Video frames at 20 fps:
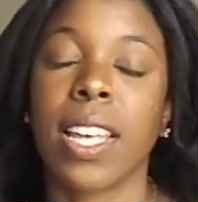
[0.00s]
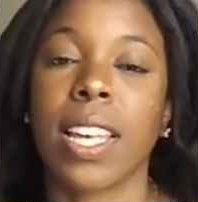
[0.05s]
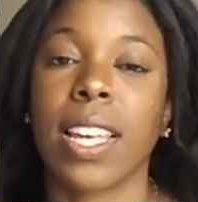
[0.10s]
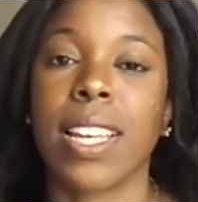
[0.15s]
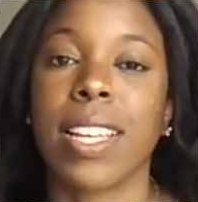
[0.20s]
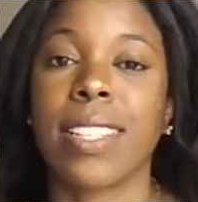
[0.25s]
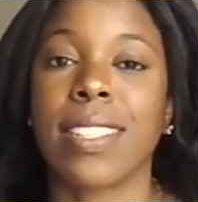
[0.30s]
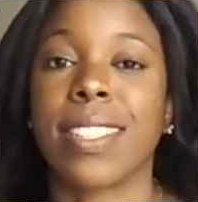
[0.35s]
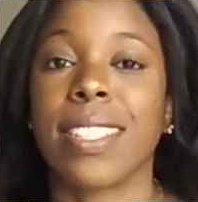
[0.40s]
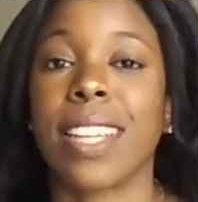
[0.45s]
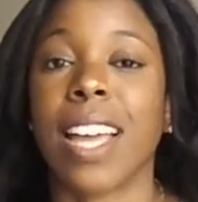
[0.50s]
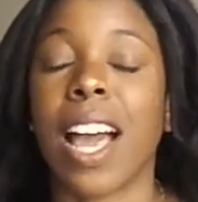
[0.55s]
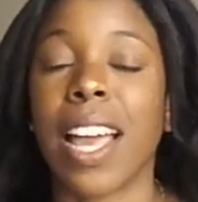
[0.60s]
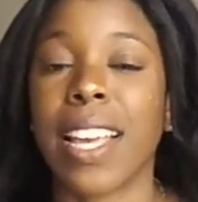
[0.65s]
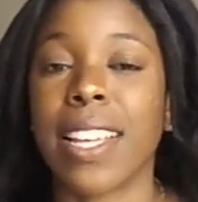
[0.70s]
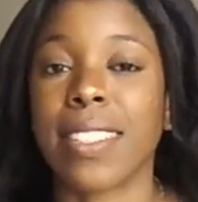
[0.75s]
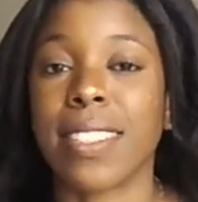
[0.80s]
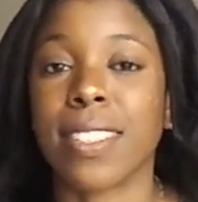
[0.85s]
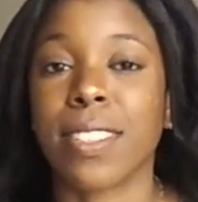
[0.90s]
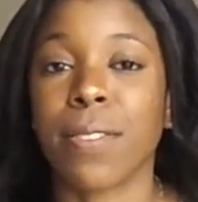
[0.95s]
is not
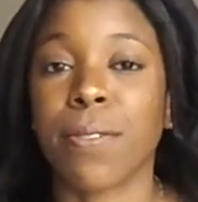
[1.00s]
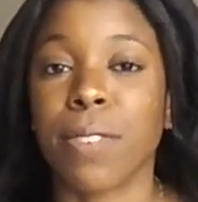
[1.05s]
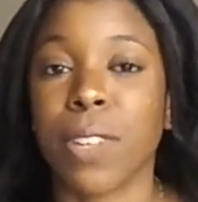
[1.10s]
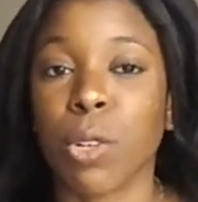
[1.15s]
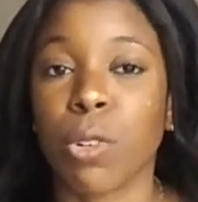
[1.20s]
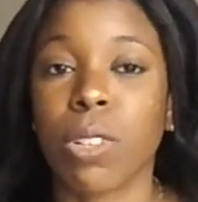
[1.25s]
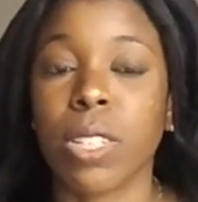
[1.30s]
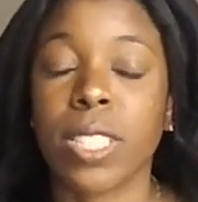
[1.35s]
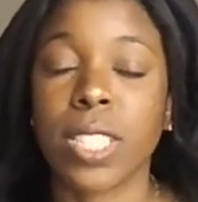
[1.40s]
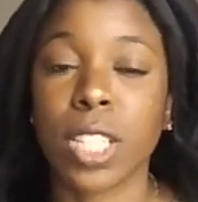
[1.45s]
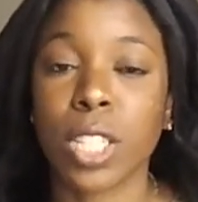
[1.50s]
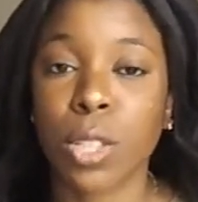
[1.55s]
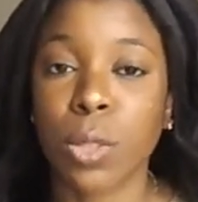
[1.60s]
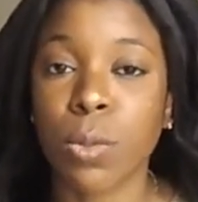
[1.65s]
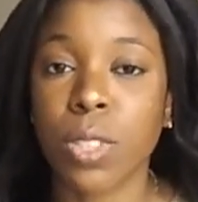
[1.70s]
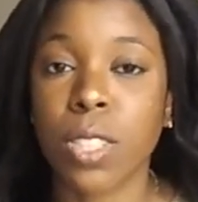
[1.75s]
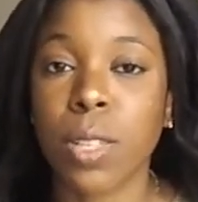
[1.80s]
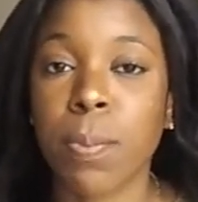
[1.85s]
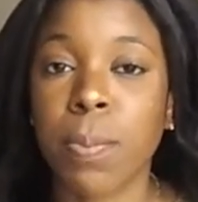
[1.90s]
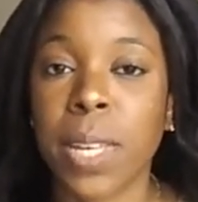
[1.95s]
as severe as it
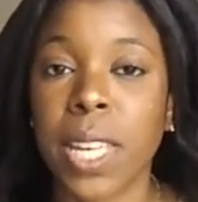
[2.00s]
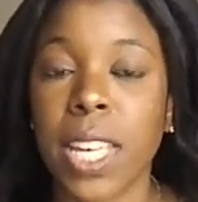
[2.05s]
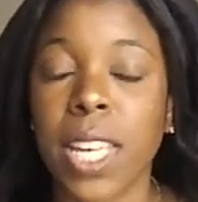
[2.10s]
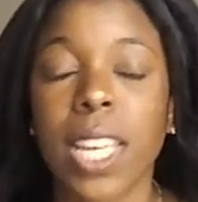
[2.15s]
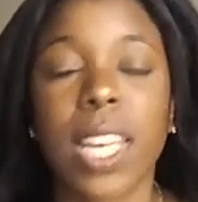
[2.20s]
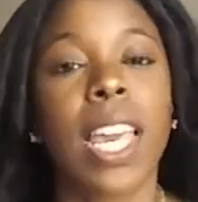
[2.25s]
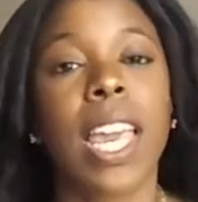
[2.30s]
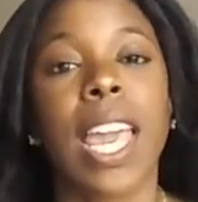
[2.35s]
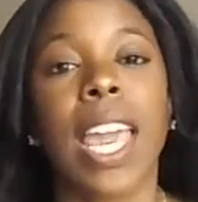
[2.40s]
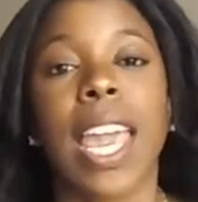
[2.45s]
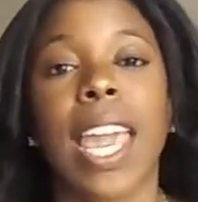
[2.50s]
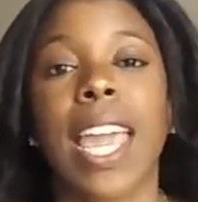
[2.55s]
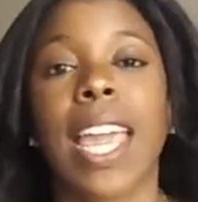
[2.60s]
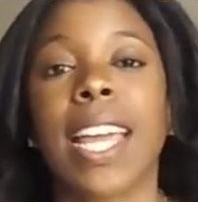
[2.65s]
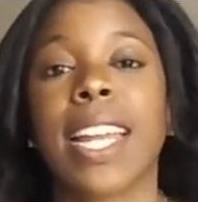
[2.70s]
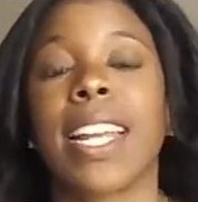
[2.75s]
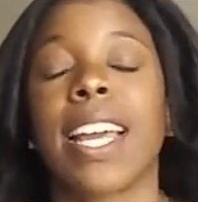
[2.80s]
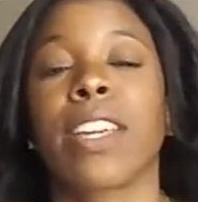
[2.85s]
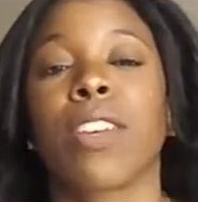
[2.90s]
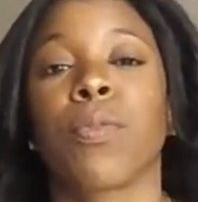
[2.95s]
used to be, and
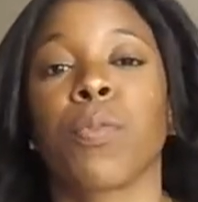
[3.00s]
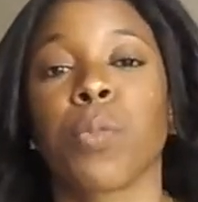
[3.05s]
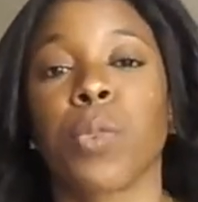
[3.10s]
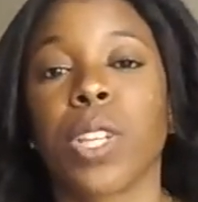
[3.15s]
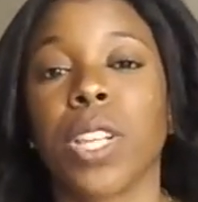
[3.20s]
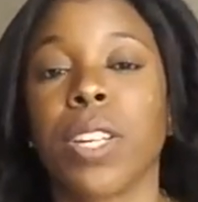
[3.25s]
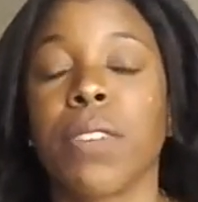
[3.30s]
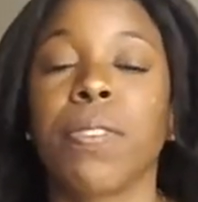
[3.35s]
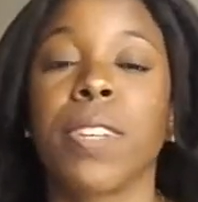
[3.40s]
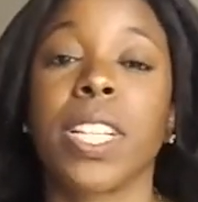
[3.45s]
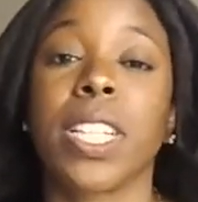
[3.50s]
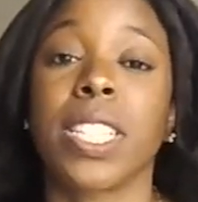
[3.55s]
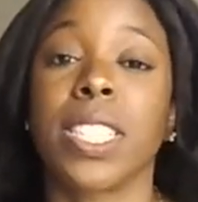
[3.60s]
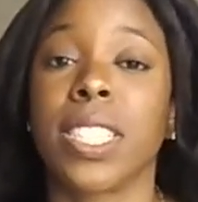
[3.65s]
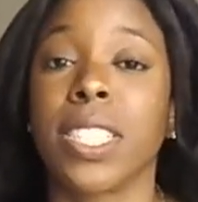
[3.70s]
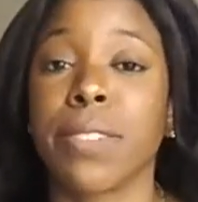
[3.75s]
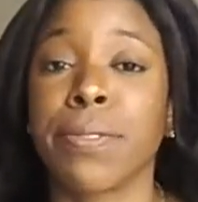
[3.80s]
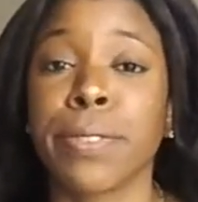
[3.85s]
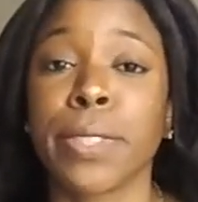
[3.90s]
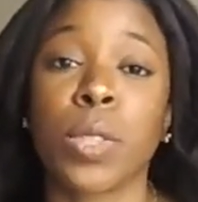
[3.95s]
I can really feel a
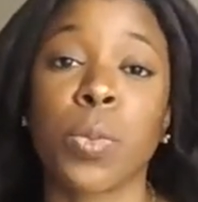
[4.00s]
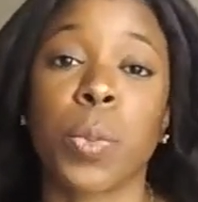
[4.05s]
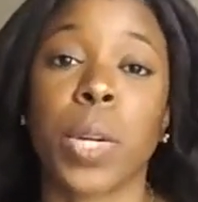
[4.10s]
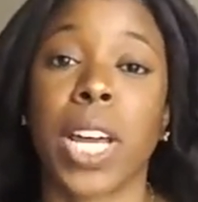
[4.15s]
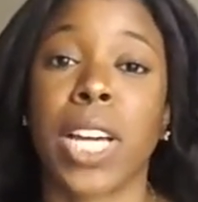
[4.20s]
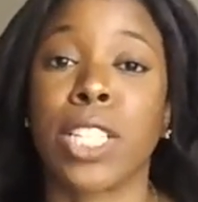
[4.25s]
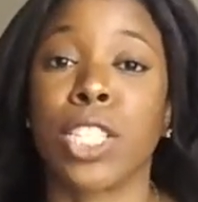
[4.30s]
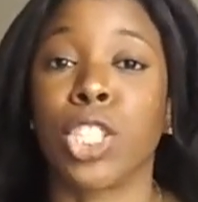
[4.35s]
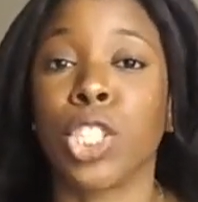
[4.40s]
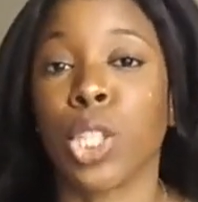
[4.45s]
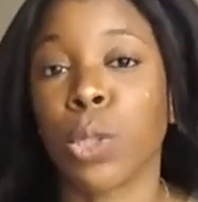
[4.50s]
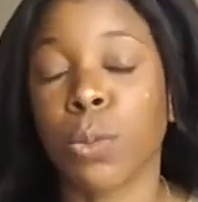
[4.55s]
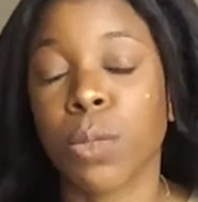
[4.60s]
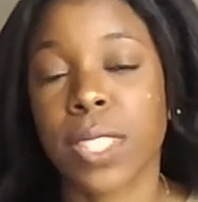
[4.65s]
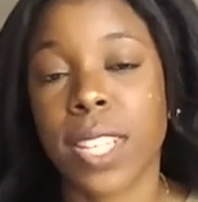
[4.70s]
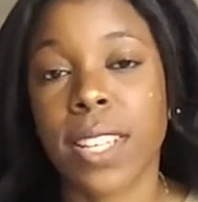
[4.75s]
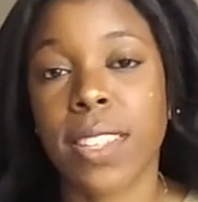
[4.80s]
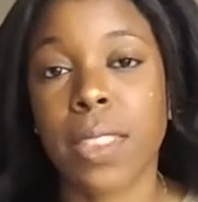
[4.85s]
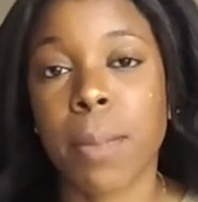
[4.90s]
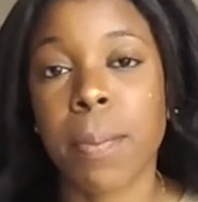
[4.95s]
difference when I don't
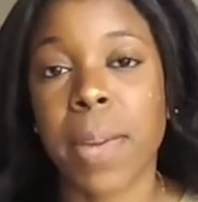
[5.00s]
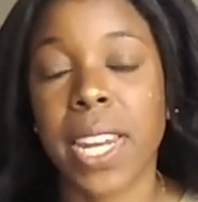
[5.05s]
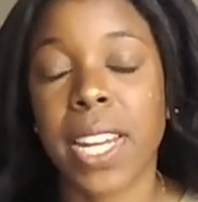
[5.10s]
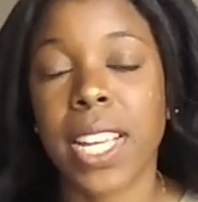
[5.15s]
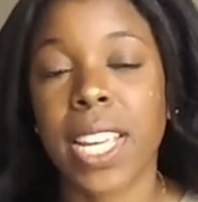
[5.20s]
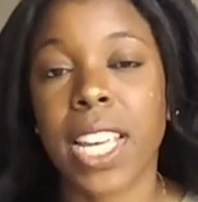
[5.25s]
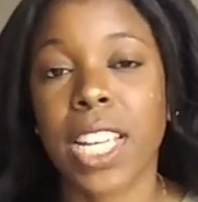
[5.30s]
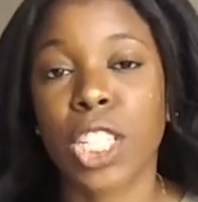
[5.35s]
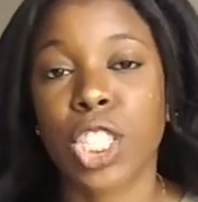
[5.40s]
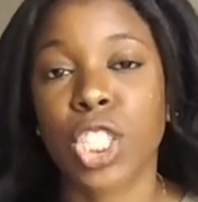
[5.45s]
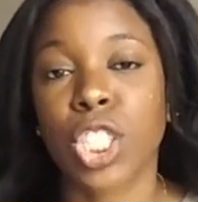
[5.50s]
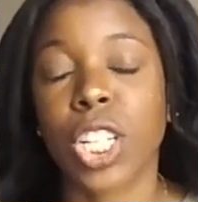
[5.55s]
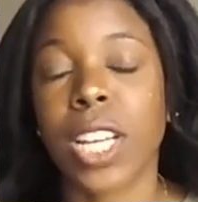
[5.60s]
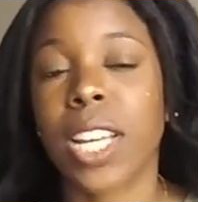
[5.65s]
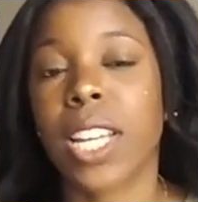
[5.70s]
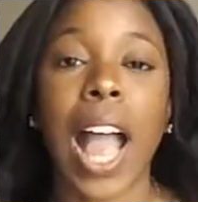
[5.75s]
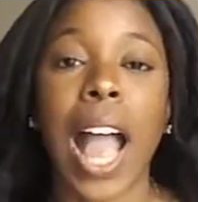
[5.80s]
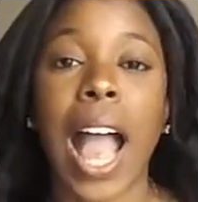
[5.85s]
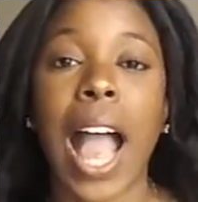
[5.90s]
take the medication.